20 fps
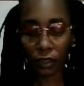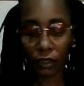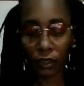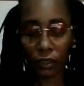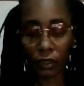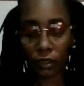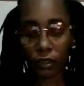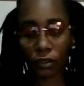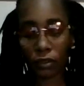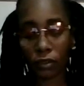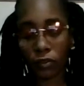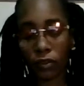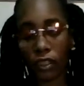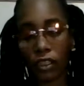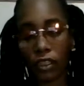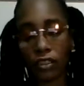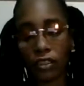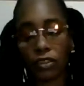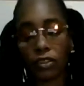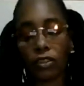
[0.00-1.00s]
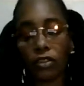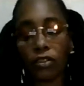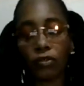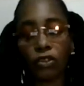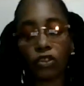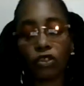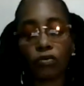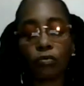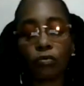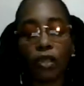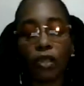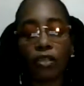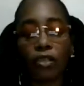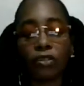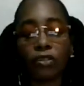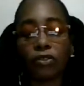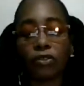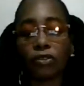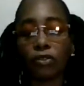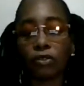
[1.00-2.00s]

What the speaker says: You can't serve two masters.